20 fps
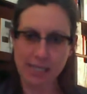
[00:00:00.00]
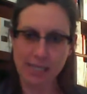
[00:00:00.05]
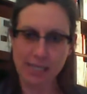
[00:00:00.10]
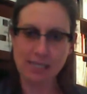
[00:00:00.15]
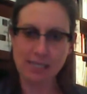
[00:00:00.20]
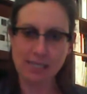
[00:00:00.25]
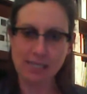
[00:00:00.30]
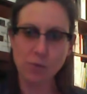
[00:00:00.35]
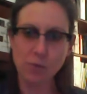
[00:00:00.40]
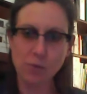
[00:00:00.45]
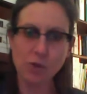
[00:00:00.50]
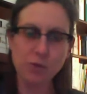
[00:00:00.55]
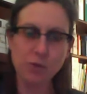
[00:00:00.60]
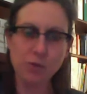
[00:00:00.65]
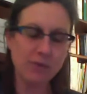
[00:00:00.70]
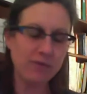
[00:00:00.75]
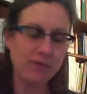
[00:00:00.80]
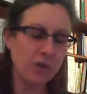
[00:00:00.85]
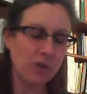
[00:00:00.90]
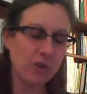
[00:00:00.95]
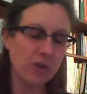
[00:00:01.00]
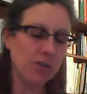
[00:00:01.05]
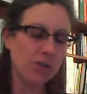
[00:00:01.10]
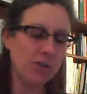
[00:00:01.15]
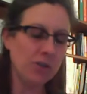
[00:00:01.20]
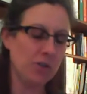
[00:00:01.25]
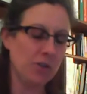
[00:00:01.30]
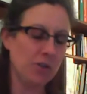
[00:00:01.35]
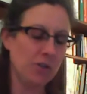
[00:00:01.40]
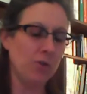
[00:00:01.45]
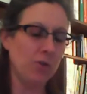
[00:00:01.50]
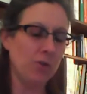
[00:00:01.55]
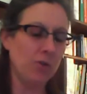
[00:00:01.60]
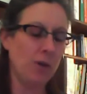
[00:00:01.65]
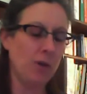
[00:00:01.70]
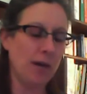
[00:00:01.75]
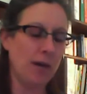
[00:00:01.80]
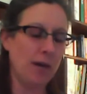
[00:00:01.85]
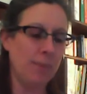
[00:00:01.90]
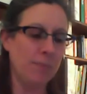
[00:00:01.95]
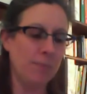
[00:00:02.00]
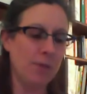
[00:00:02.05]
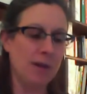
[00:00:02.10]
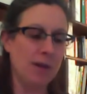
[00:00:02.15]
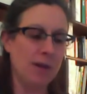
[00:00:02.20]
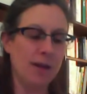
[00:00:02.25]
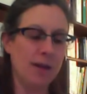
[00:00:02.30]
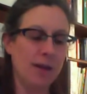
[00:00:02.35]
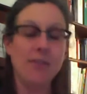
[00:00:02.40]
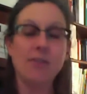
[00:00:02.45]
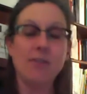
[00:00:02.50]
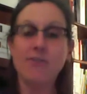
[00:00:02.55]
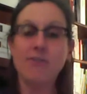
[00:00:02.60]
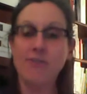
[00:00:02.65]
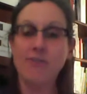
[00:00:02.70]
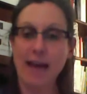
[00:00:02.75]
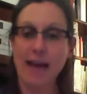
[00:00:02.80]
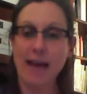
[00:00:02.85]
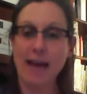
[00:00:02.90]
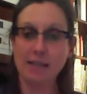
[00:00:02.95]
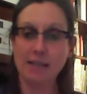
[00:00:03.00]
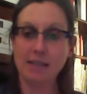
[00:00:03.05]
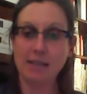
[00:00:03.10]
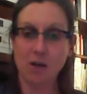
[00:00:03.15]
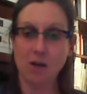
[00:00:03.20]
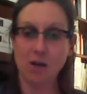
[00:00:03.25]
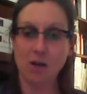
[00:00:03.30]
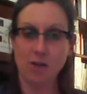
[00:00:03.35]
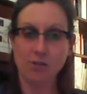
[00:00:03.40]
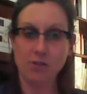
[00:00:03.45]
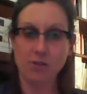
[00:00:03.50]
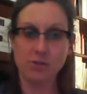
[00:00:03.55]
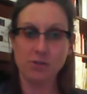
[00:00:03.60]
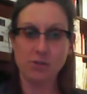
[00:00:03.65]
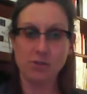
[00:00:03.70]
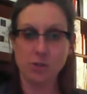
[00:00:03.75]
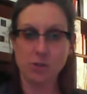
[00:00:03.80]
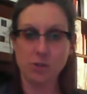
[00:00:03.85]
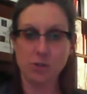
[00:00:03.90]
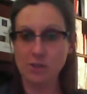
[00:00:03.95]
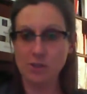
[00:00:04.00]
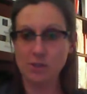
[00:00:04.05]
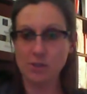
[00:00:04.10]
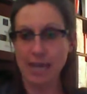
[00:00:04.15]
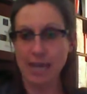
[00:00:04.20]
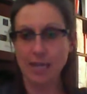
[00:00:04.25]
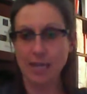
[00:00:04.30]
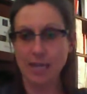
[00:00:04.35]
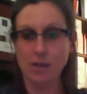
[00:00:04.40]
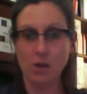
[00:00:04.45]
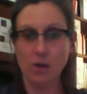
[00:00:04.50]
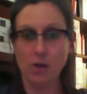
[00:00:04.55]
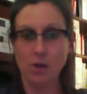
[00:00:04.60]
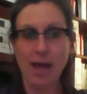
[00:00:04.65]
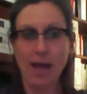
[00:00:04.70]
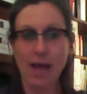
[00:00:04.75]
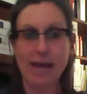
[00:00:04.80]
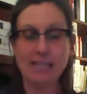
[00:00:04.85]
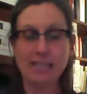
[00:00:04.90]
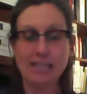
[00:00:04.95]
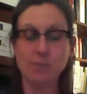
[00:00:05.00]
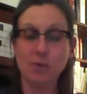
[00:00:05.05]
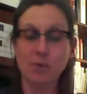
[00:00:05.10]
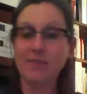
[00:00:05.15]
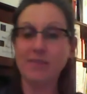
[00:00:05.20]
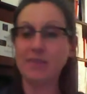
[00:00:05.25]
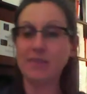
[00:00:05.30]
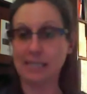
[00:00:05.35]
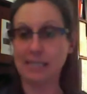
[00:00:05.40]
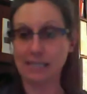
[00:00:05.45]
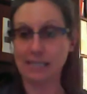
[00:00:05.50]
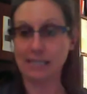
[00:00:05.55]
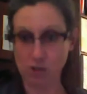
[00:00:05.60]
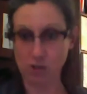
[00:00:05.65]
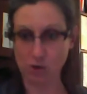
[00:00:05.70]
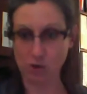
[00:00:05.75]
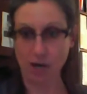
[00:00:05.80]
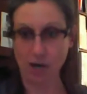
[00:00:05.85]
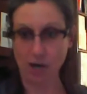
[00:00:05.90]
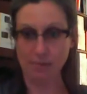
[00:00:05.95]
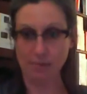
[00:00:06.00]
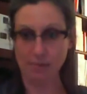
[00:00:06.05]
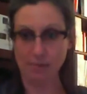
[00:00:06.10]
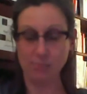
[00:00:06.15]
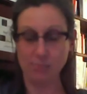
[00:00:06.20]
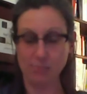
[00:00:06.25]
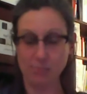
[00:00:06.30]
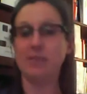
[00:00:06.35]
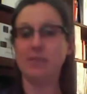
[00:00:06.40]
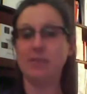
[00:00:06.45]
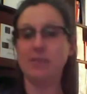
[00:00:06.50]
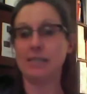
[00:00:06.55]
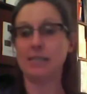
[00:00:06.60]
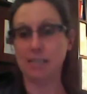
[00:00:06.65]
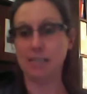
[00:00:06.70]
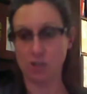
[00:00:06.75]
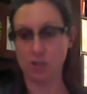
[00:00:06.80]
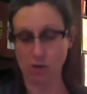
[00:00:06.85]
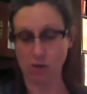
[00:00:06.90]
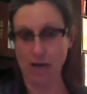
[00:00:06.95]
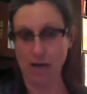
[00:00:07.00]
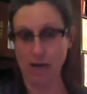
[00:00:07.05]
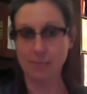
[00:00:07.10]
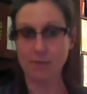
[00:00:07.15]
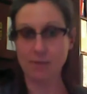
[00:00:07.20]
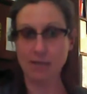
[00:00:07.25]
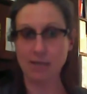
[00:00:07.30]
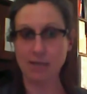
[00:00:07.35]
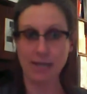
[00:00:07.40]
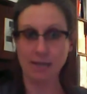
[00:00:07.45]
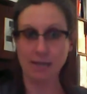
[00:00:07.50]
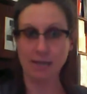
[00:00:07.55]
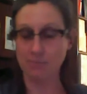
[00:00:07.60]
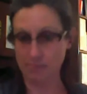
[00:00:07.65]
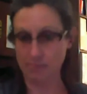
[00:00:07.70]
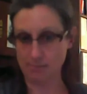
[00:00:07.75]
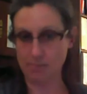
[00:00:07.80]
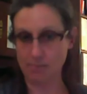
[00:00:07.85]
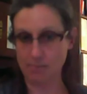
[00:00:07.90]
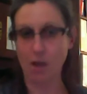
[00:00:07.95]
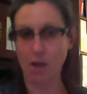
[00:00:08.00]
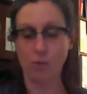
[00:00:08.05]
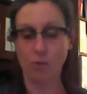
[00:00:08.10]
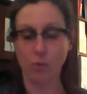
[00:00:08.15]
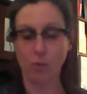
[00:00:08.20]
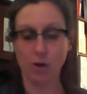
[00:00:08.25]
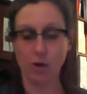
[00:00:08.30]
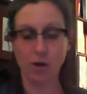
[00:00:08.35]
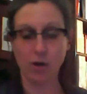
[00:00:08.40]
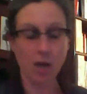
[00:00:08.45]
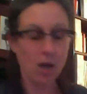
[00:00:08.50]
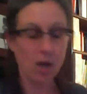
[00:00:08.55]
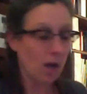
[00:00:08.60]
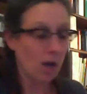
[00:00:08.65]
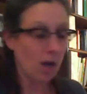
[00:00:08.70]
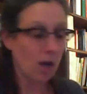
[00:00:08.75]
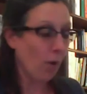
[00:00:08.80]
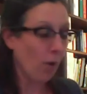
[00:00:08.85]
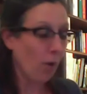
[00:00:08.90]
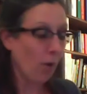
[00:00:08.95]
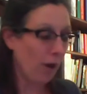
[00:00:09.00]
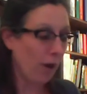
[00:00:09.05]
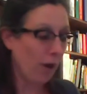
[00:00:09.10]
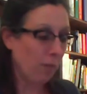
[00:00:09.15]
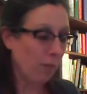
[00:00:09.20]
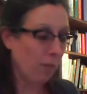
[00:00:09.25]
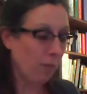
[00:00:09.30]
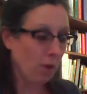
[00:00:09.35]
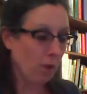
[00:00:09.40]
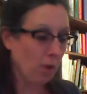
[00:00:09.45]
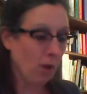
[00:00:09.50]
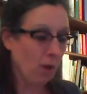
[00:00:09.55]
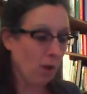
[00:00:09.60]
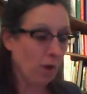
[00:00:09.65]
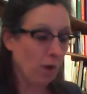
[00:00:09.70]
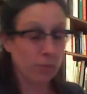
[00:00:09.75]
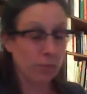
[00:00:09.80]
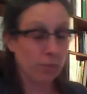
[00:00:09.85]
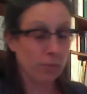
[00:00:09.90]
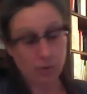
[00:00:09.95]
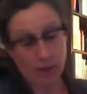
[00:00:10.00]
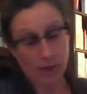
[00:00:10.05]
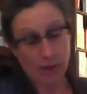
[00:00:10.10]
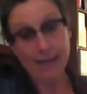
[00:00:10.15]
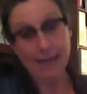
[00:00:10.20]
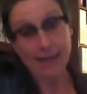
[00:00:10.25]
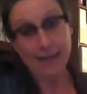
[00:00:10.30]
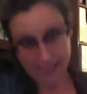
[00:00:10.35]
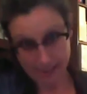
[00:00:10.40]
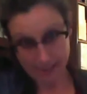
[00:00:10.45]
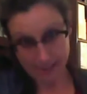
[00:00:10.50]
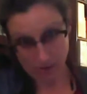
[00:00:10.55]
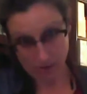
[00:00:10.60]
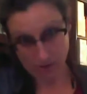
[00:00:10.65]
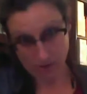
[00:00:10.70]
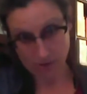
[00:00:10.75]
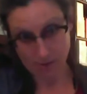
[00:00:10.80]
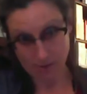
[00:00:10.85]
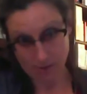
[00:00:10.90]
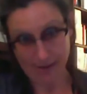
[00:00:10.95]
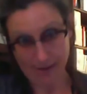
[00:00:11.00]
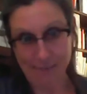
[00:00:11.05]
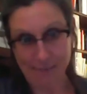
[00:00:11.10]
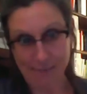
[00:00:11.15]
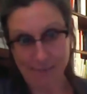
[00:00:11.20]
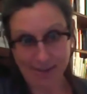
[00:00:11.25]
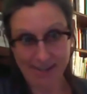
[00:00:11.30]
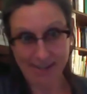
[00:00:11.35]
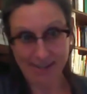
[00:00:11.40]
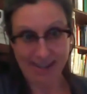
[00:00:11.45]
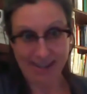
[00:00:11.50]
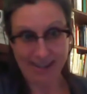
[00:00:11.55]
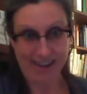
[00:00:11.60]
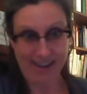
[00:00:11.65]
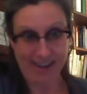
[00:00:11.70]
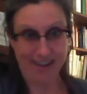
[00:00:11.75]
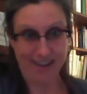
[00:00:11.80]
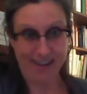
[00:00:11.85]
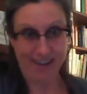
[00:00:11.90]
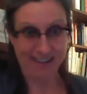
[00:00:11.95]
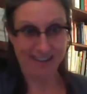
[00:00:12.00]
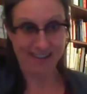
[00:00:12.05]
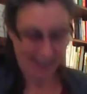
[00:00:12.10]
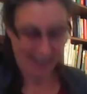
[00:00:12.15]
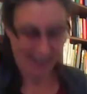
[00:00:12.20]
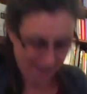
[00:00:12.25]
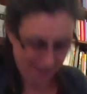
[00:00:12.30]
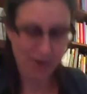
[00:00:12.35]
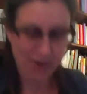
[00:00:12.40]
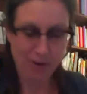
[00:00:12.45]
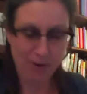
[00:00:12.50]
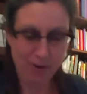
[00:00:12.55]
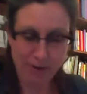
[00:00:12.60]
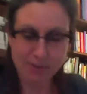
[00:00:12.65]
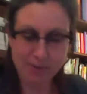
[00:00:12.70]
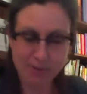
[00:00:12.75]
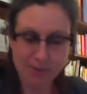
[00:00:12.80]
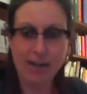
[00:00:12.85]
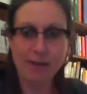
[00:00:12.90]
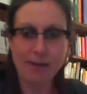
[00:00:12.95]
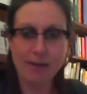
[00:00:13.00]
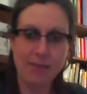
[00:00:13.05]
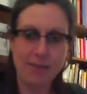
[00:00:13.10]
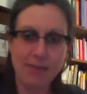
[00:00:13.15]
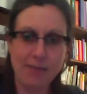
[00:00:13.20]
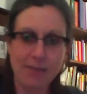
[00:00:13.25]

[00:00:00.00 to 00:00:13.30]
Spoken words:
is. And Ruth referred to the fact that the authors do say, as previously described in other work. Well, Ruth, I did look. I went and I found the articles and I read them.